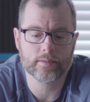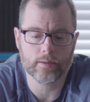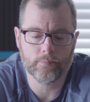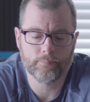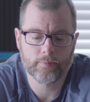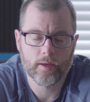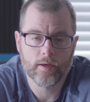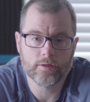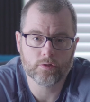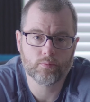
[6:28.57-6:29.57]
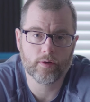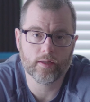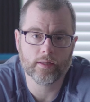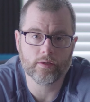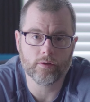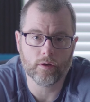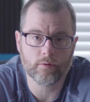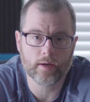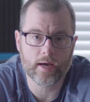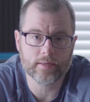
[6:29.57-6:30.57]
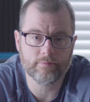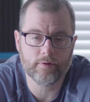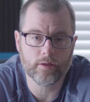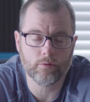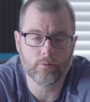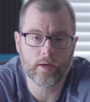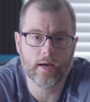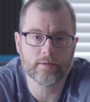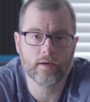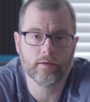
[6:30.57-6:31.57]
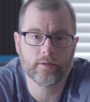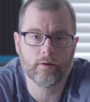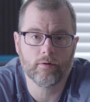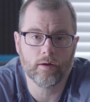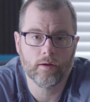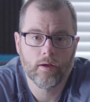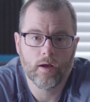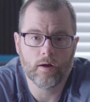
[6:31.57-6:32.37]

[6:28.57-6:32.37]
So just wanted to let you know, guys, if any of you guys out there are